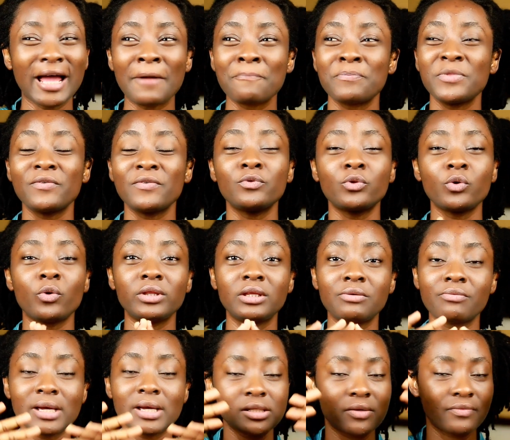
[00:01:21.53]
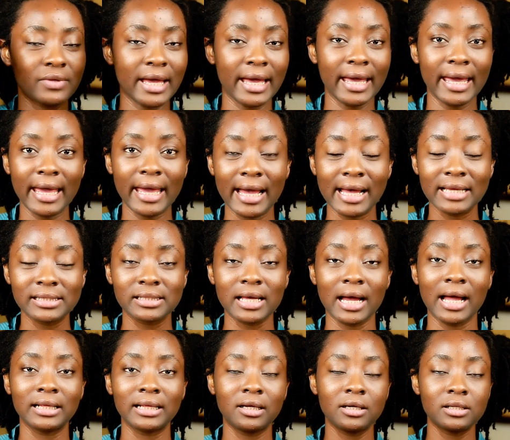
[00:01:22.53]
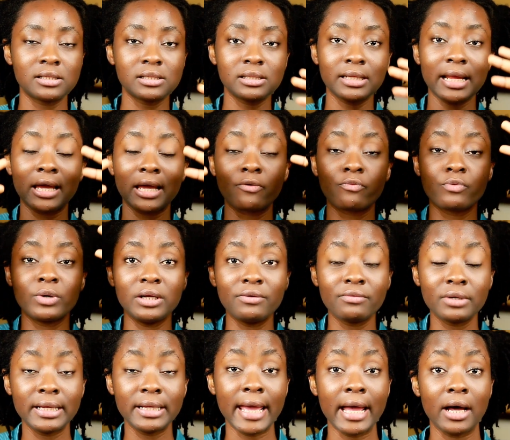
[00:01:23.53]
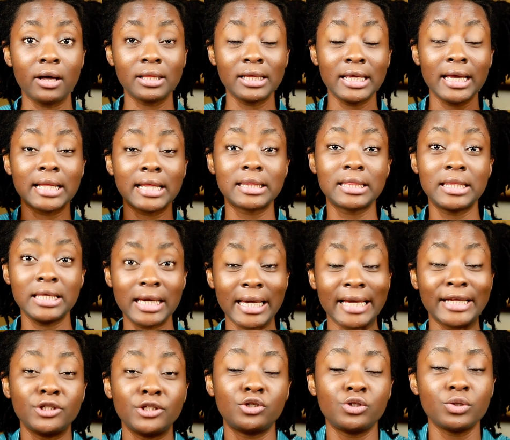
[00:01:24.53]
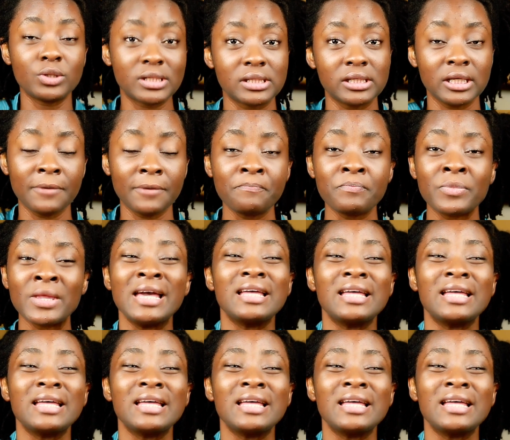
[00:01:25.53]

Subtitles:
that even though the rest of their hair had gotten like really healthy and thick and juicy,